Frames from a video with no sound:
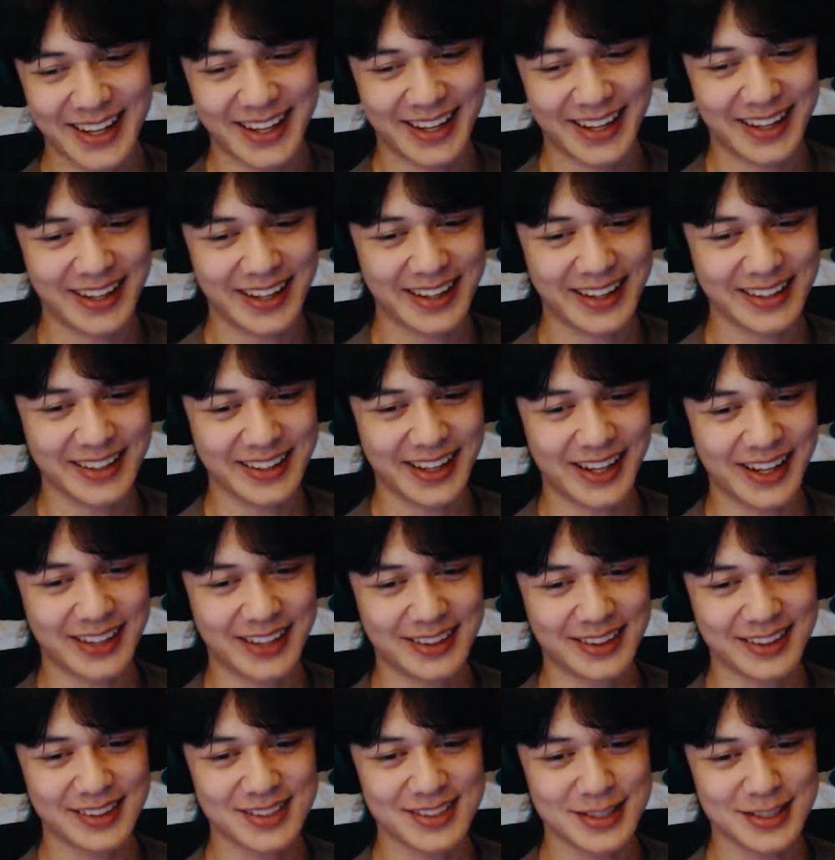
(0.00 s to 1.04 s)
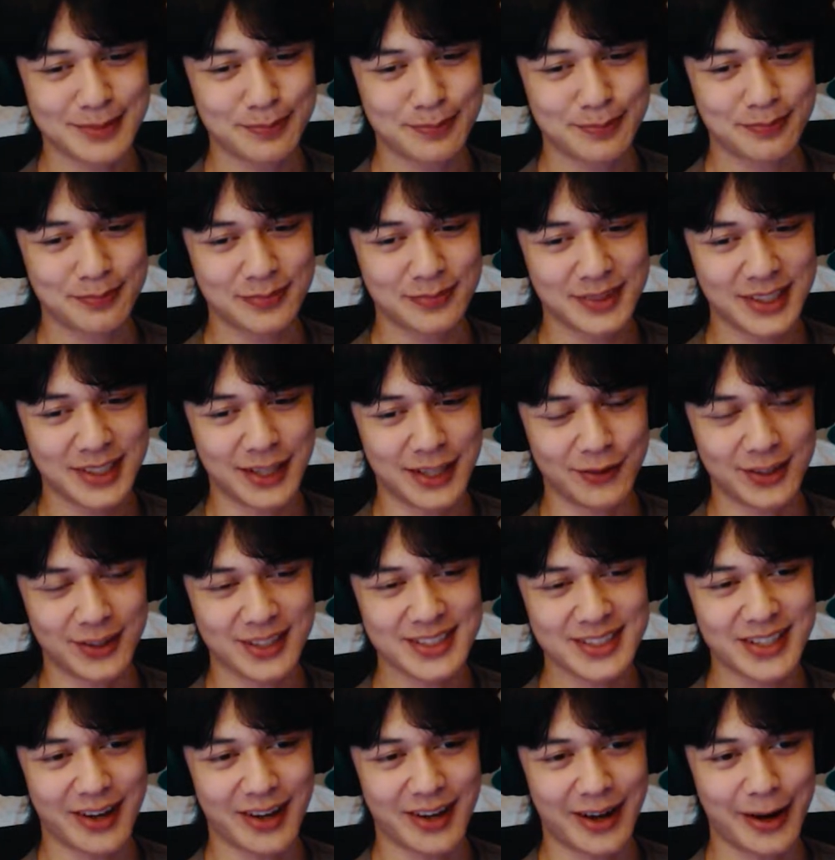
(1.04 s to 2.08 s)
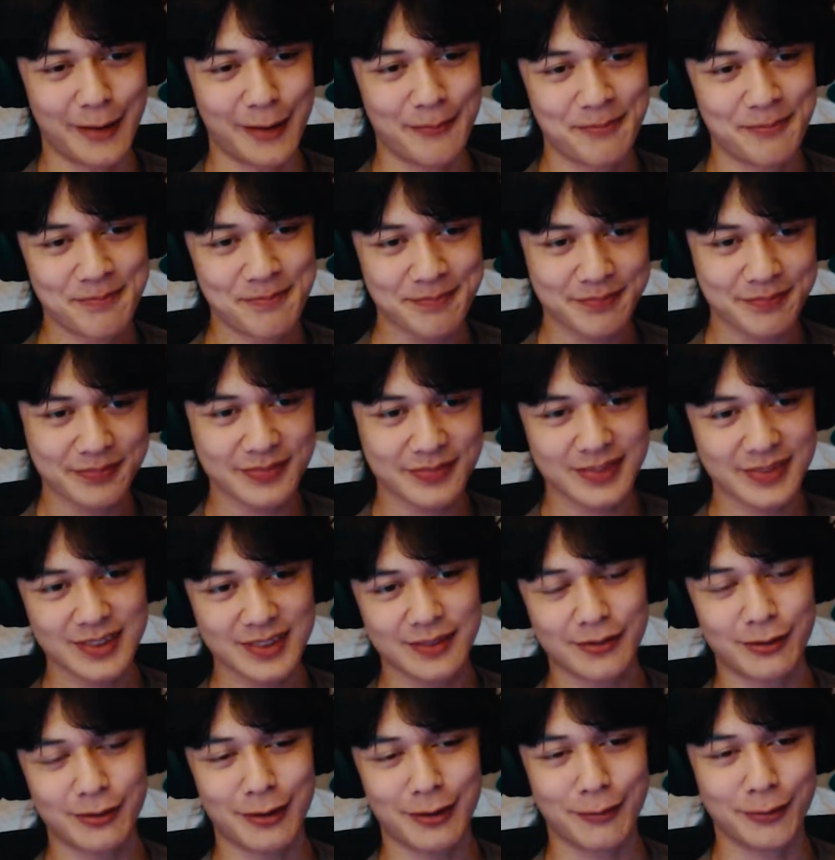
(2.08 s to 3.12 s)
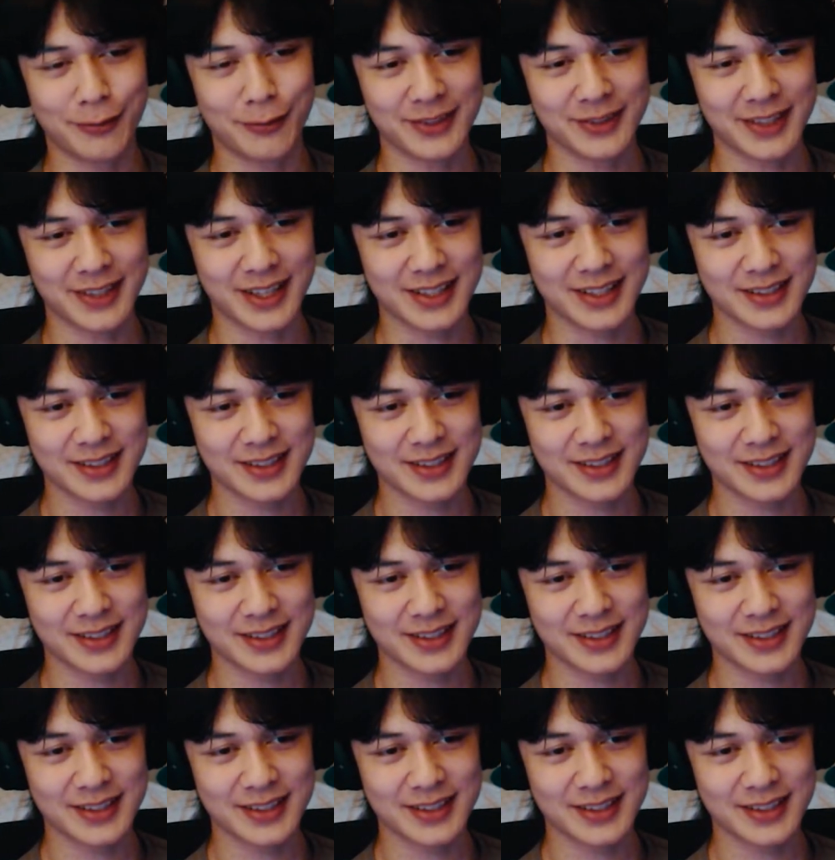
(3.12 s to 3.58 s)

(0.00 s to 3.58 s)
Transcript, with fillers: uh, yeah, I think just giving it time for everyone to get